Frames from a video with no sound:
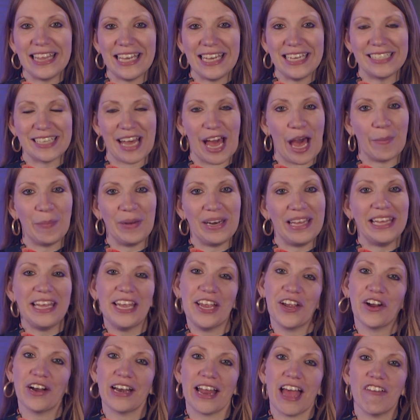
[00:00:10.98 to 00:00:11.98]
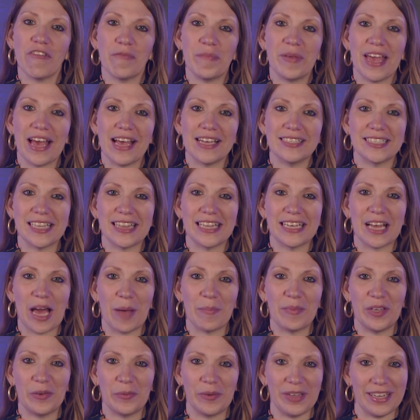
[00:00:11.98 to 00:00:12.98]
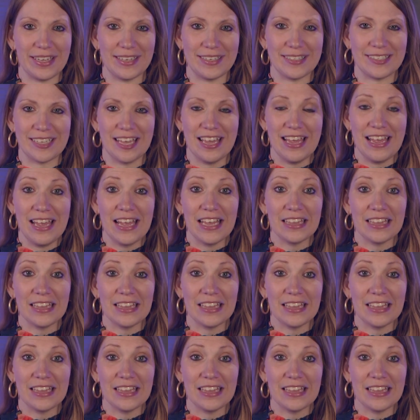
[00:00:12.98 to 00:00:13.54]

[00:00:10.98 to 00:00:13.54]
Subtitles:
things happening here at FBS in the coming weeks.